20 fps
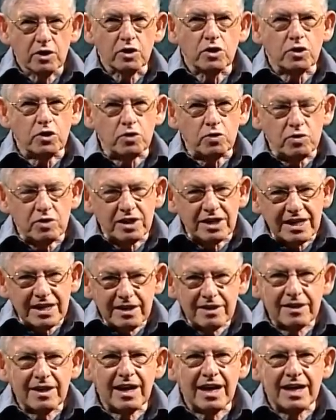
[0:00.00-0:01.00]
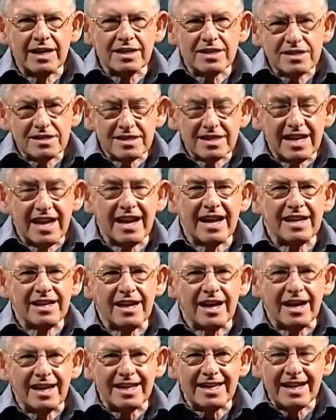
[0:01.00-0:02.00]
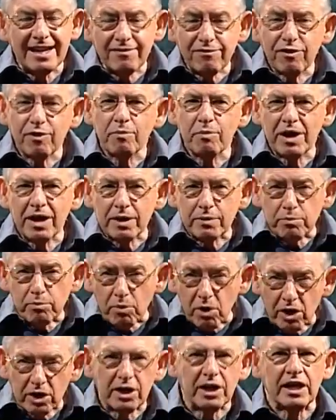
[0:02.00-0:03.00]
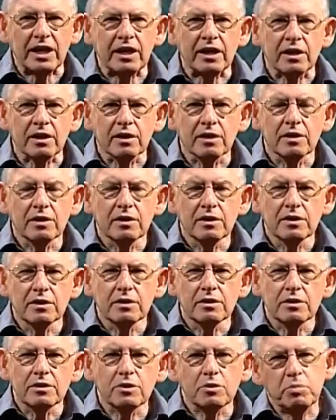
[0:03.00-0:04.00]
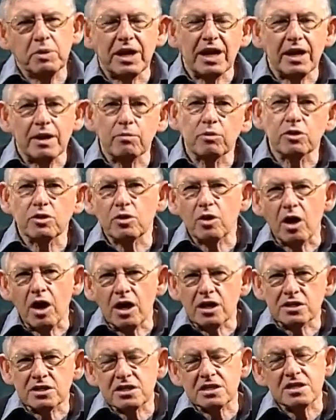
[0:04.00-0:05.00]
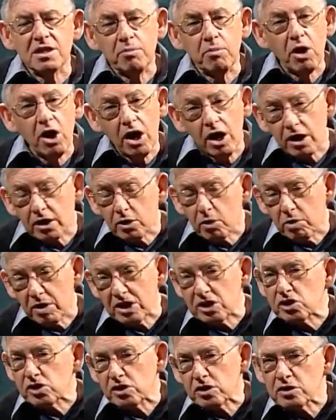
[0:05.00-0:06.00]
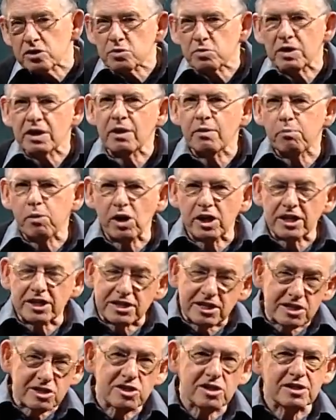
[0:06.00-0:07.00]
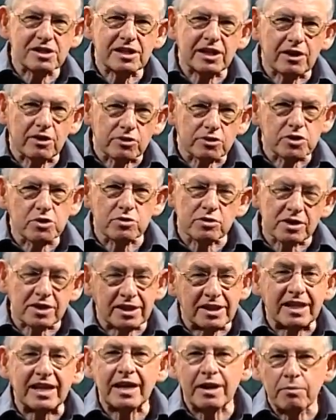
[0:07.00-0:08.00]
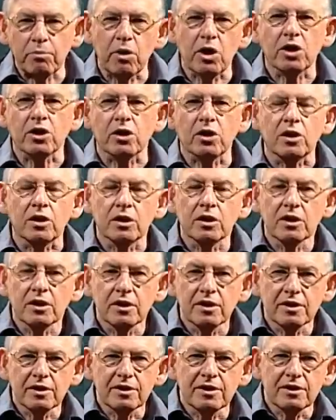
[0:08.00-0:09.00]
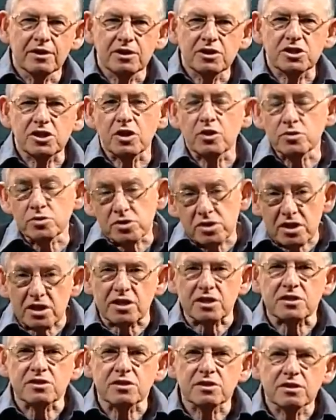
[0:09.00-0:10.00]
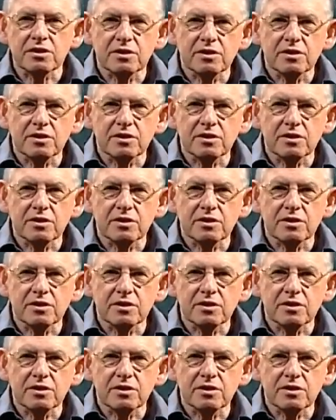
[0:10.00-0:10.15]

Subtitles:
you need to understand enough about modeling to be able to ask some hard questions when a politician tells you that their model shows this,